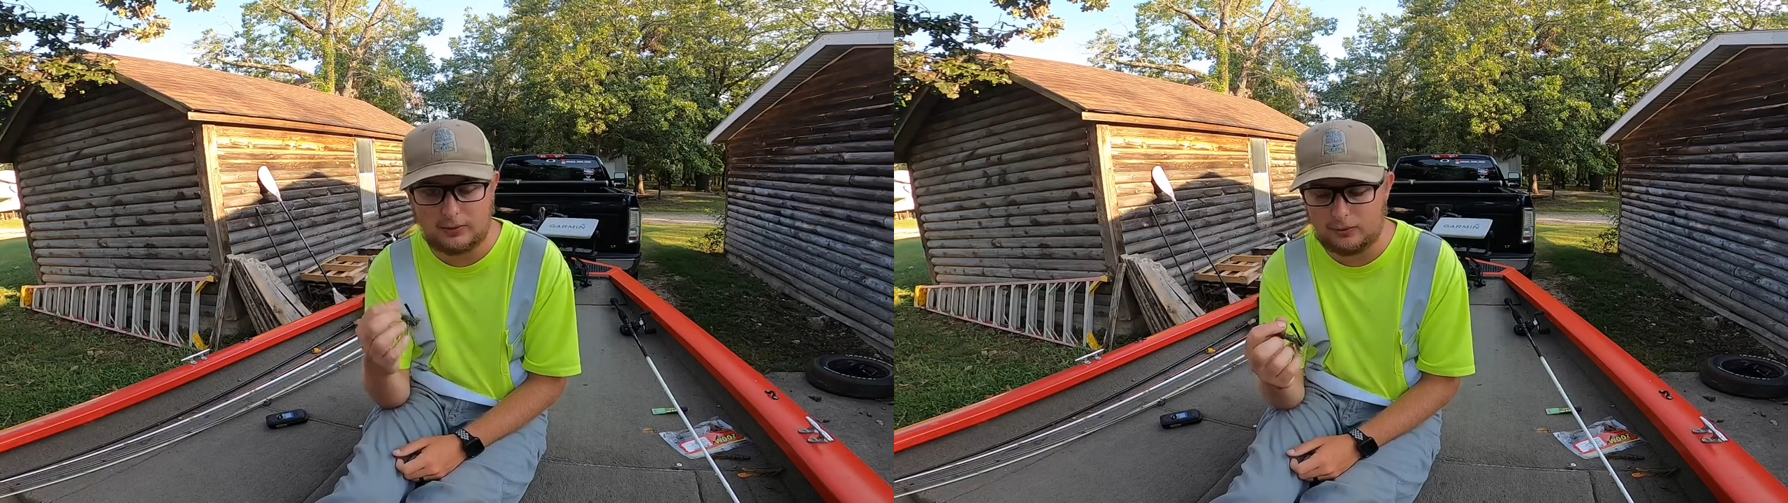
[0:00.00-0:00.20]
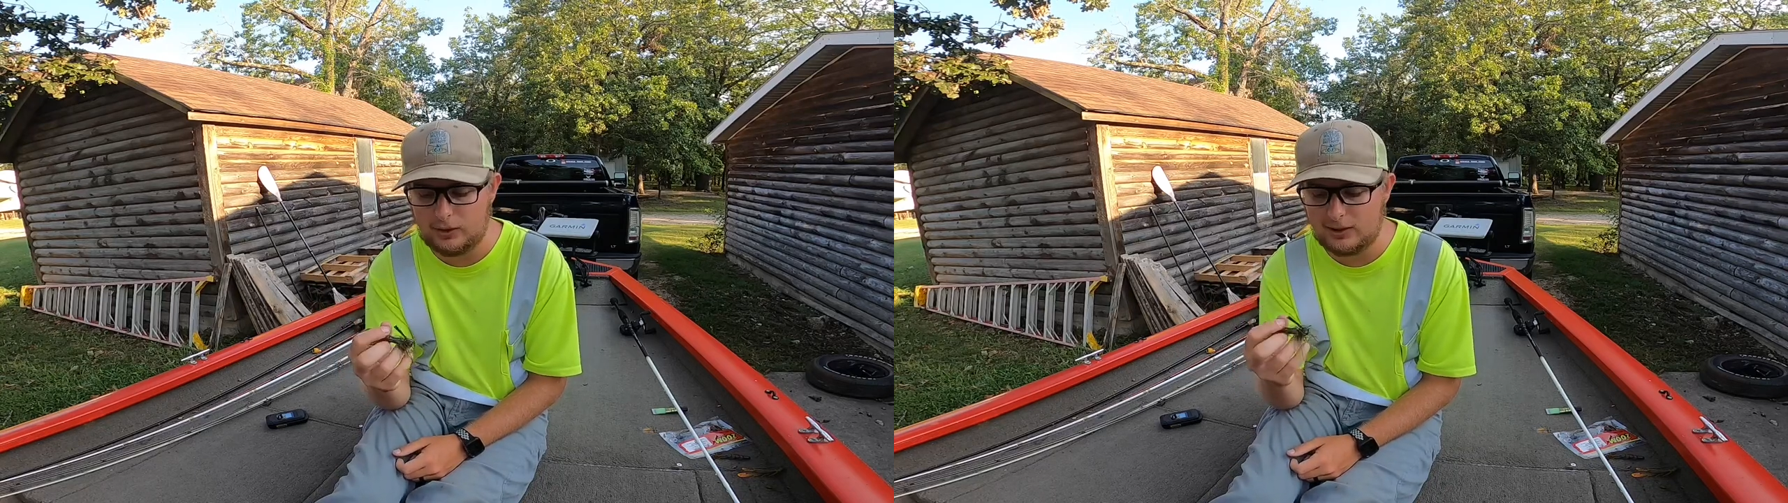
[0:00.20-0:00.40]

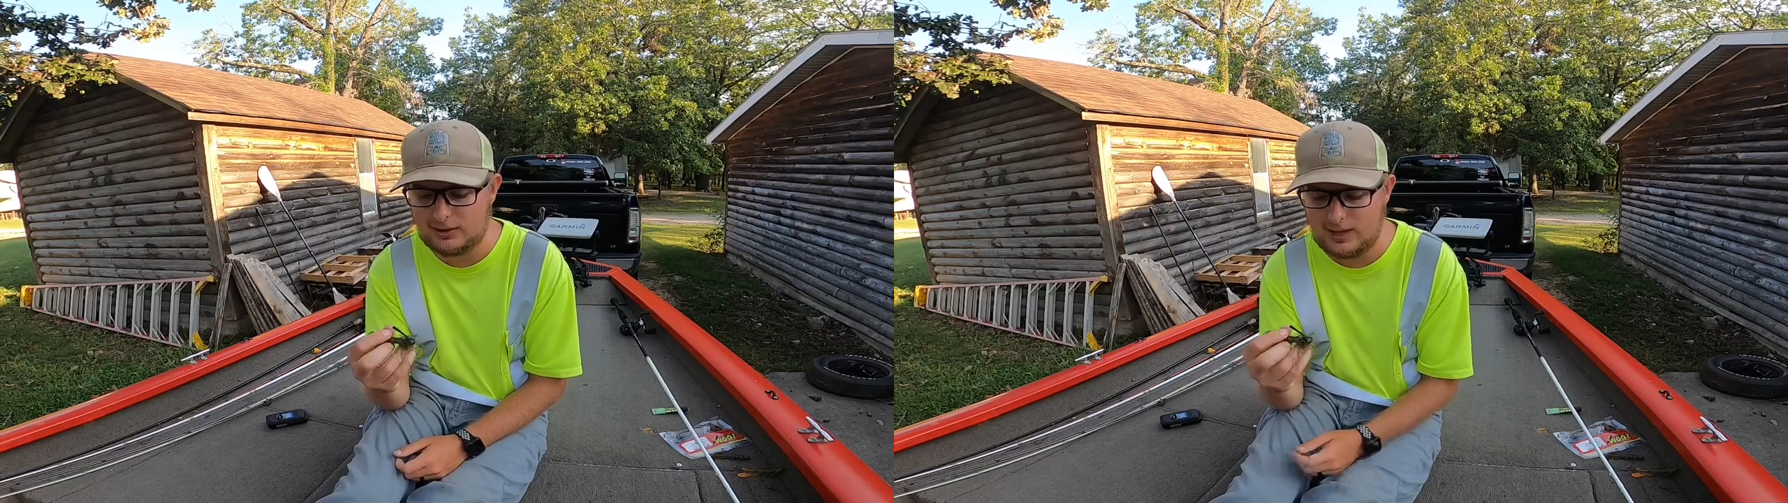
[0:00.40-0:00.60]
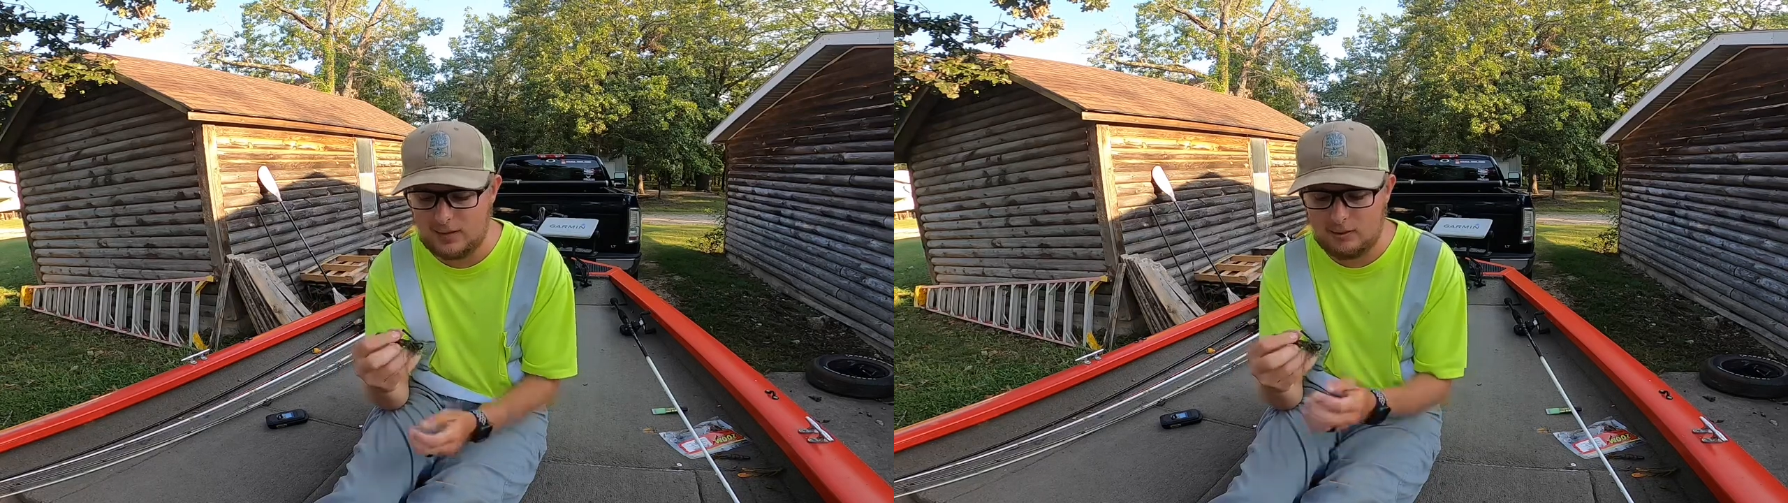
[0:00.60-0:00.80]
for that
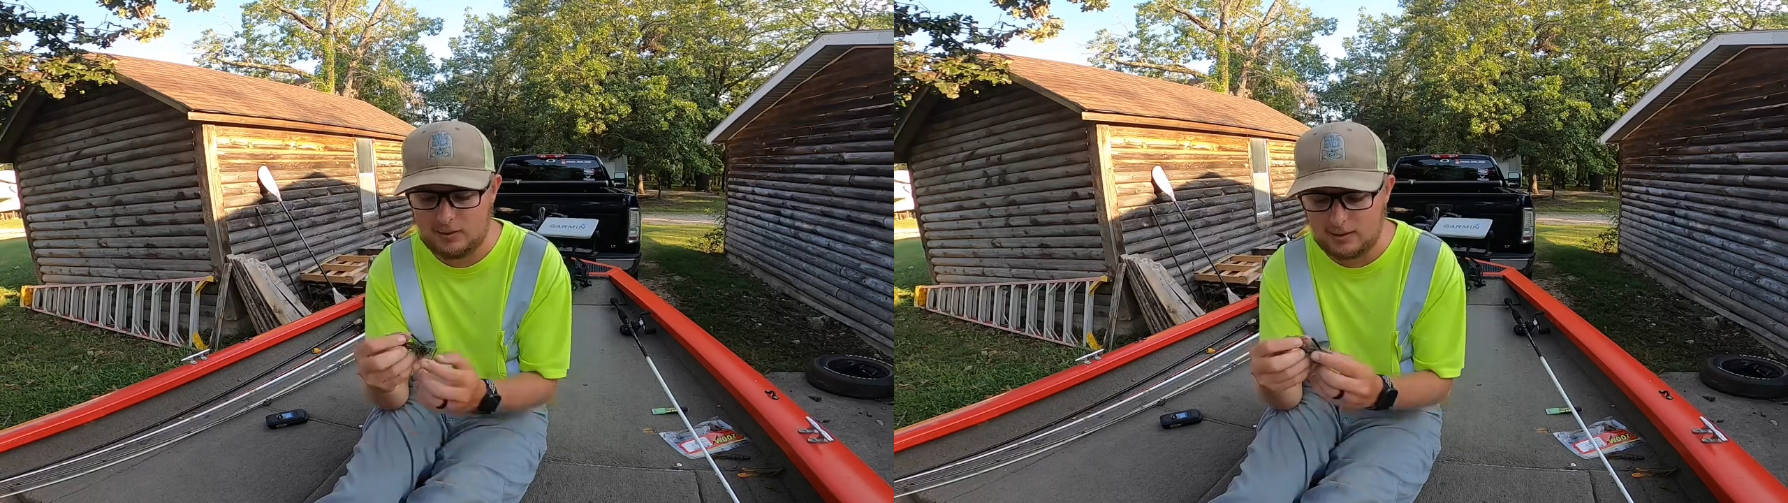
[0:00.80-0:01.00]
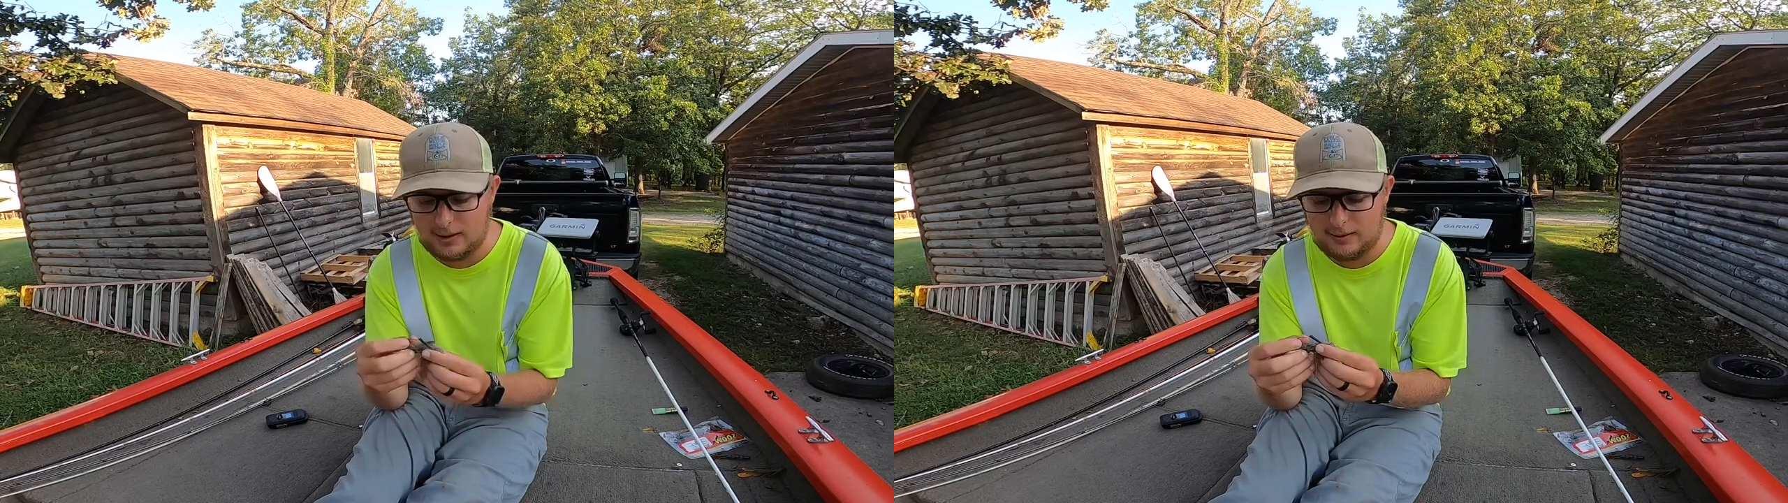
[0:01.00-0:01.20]
sound
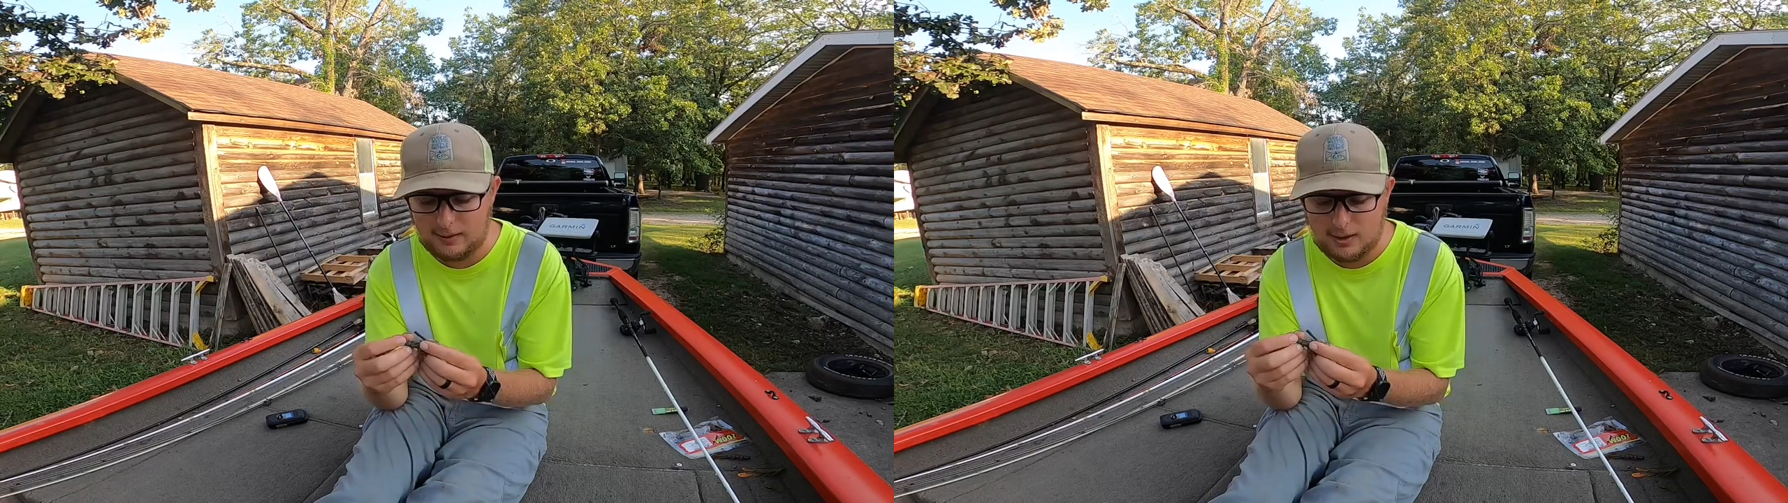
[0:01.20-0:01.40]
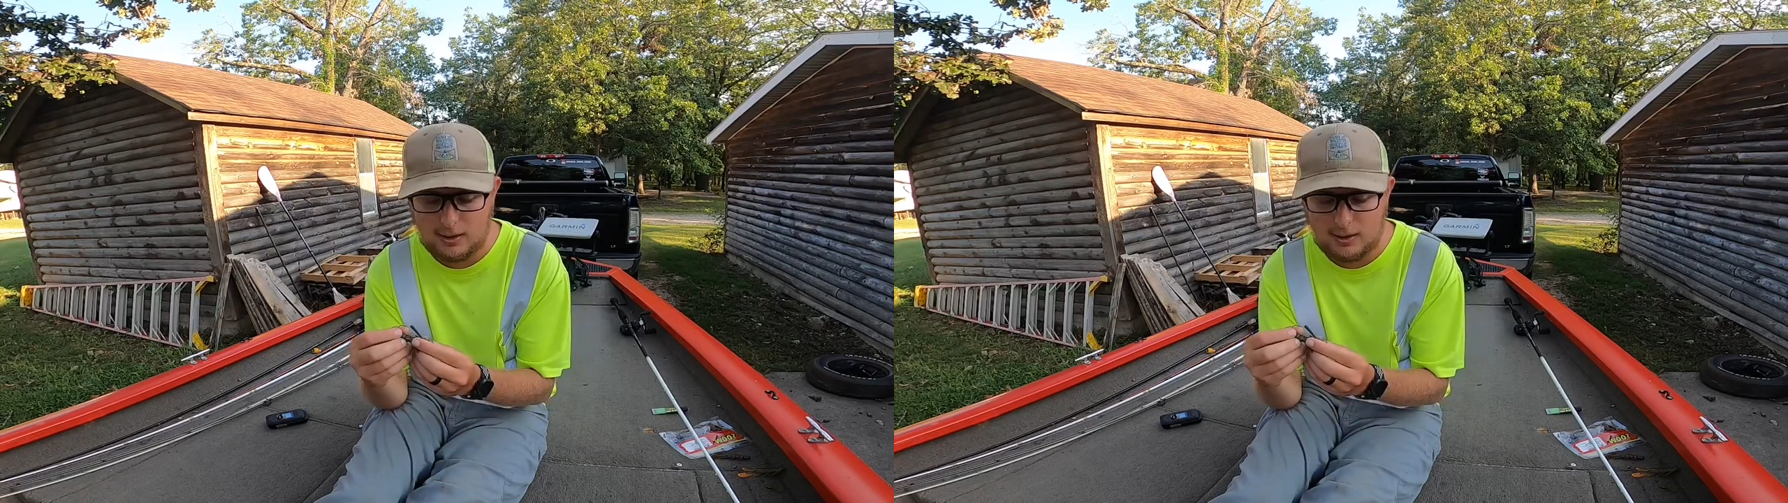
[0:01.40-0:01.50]
and that